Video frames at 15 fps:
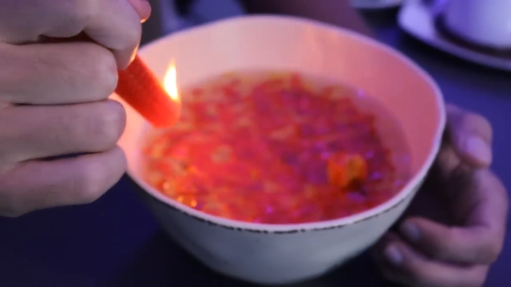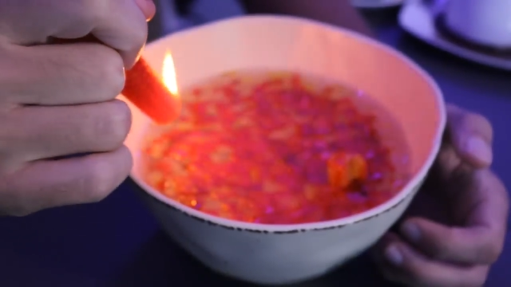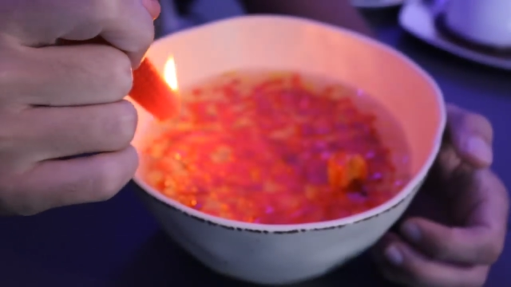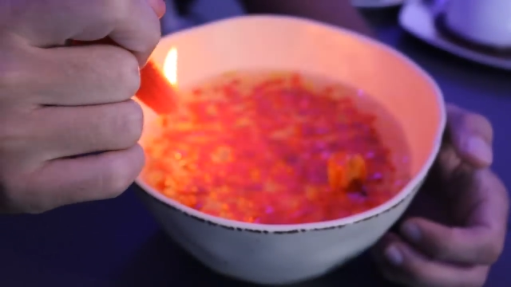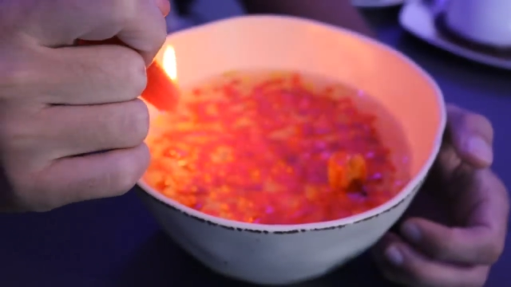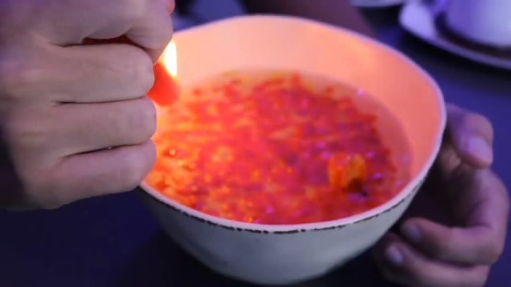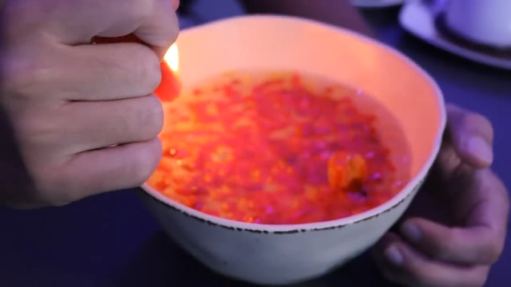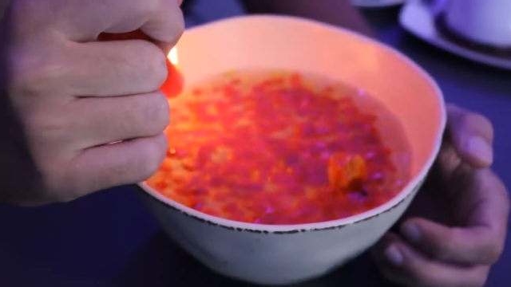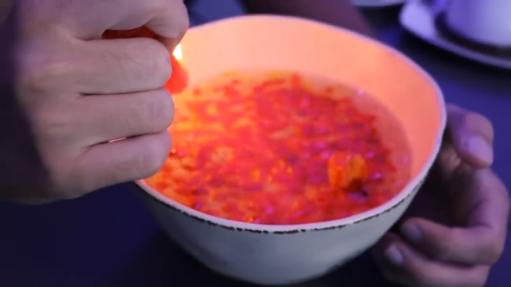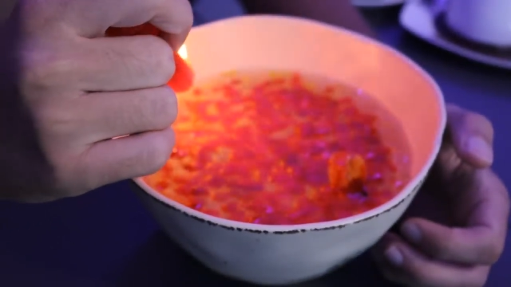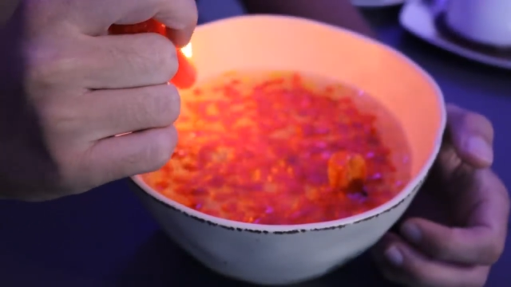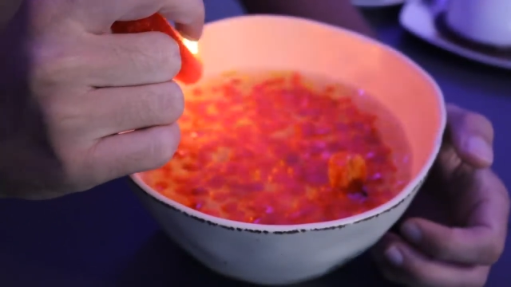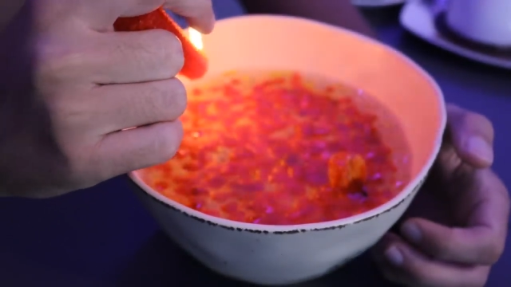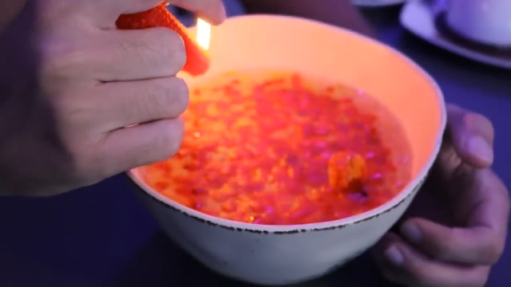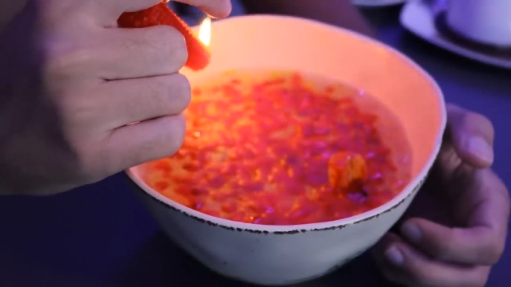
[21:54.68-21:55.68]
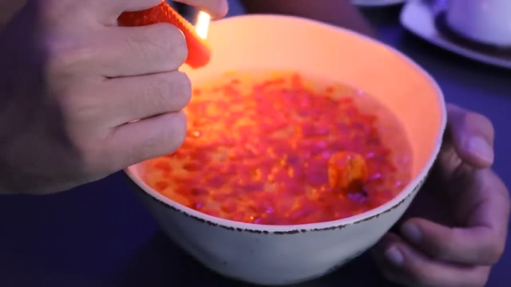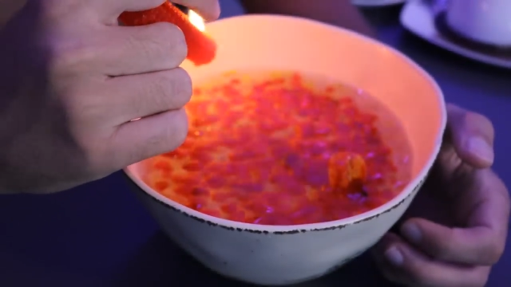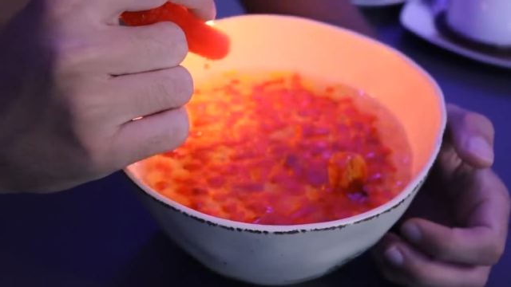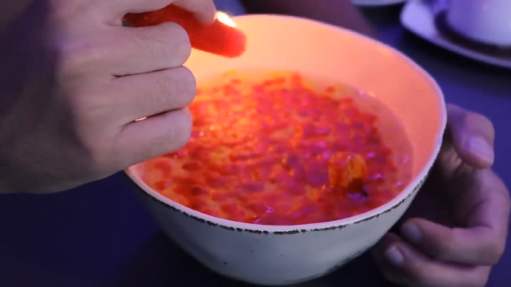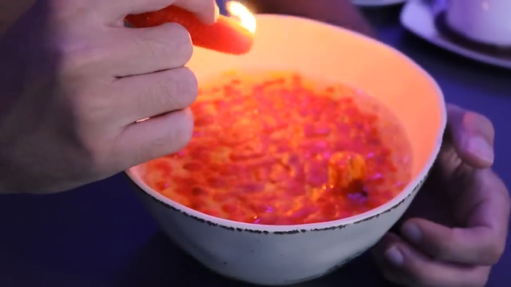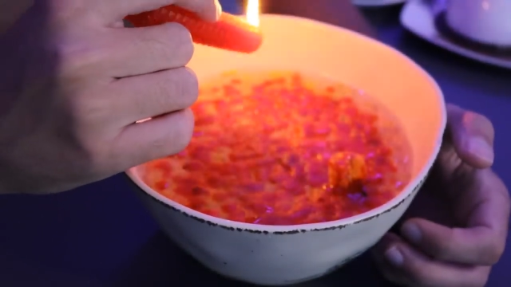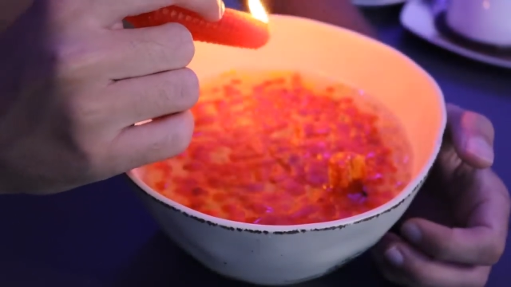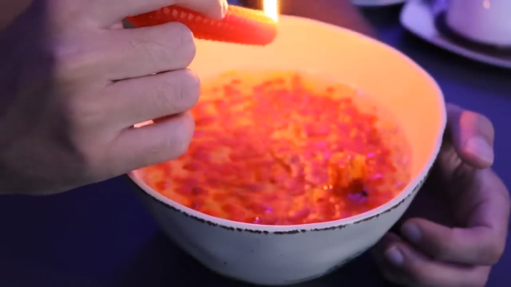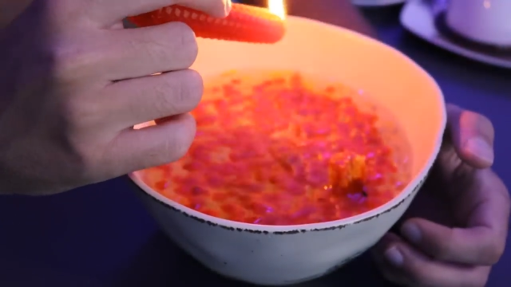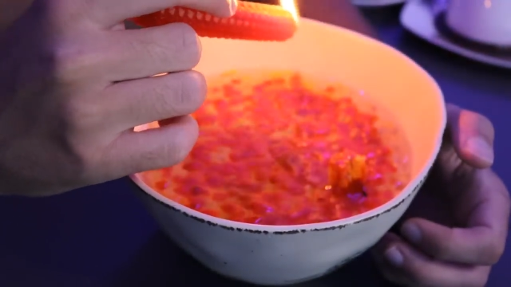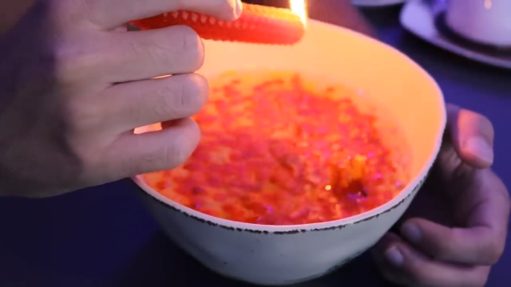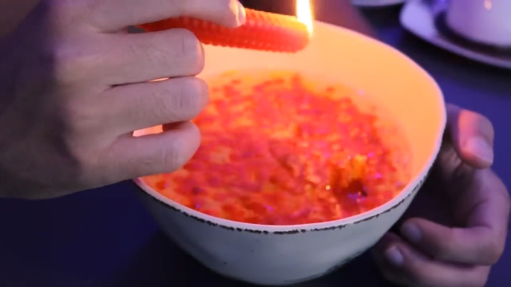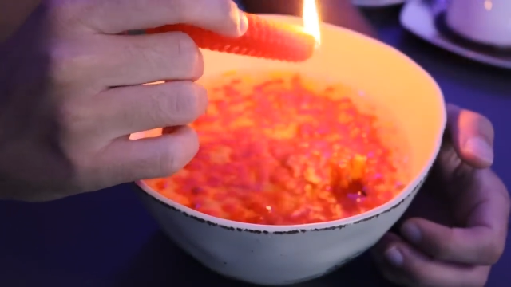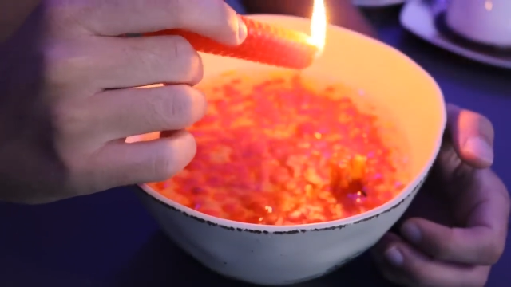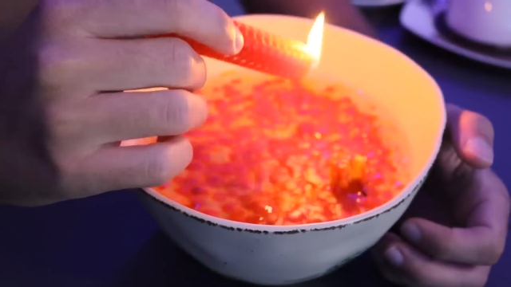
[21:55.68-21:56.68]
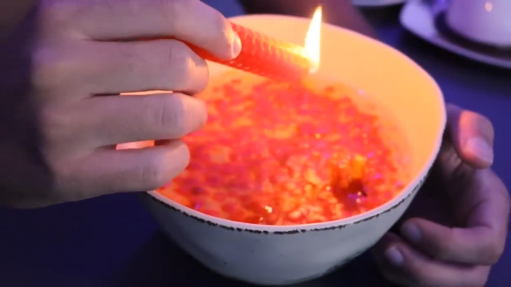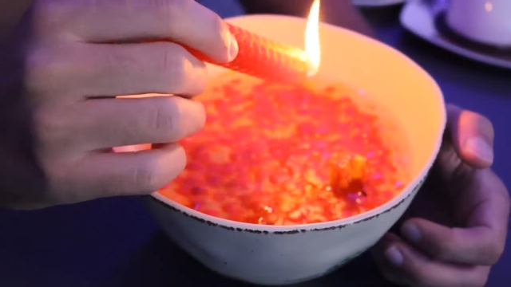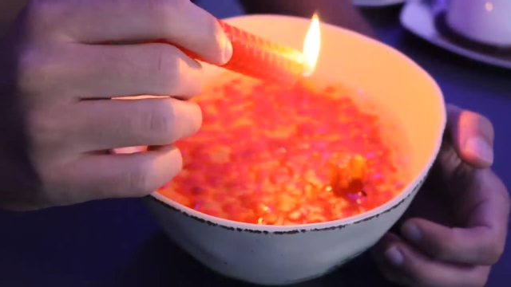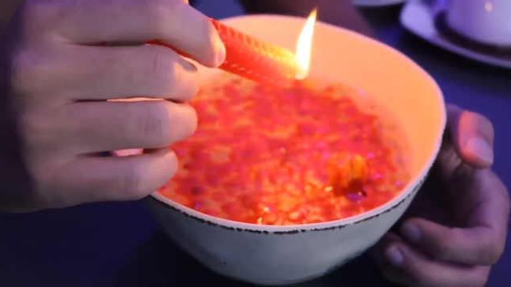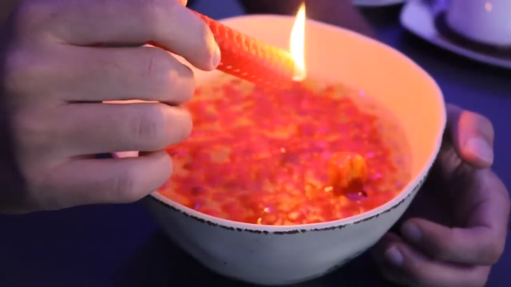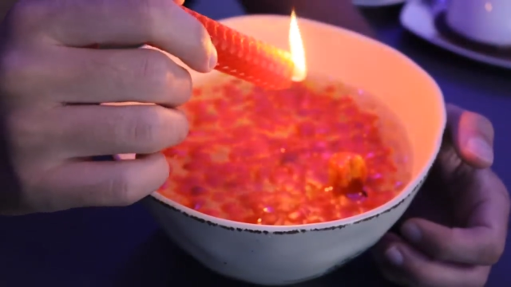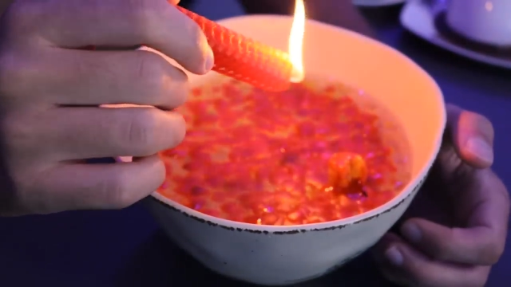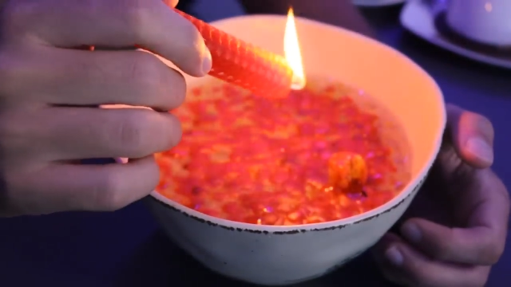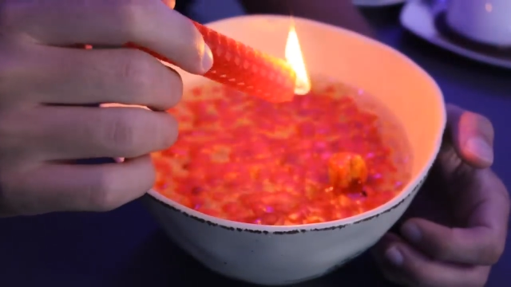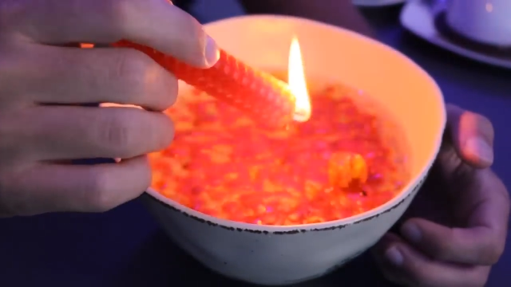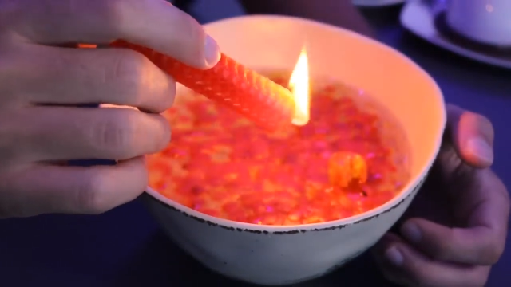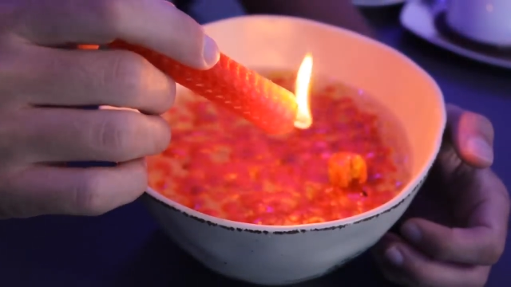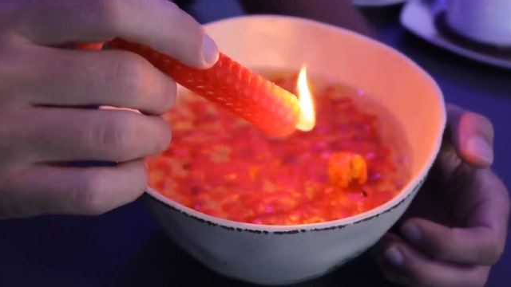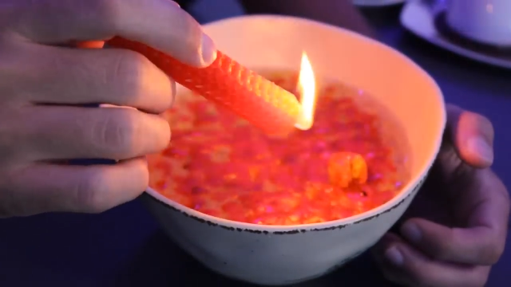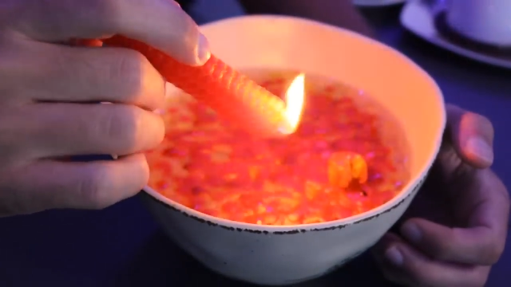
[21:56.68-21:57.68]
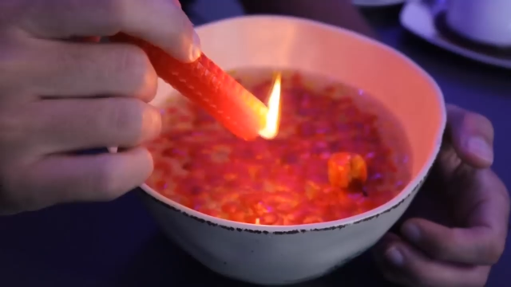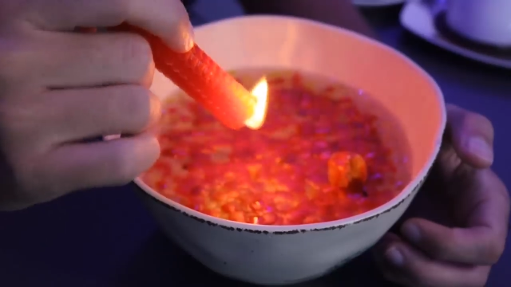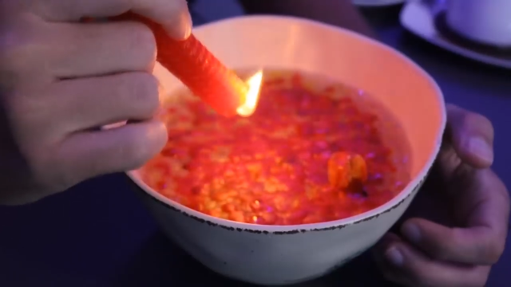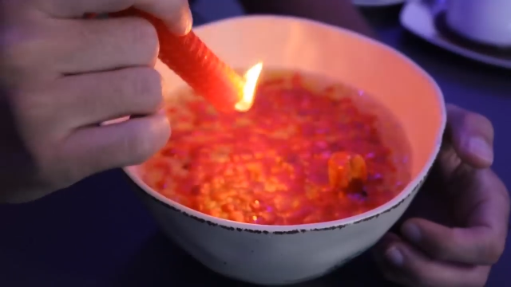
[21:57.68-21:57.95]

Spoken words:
No face is visible, so there are no lips to read.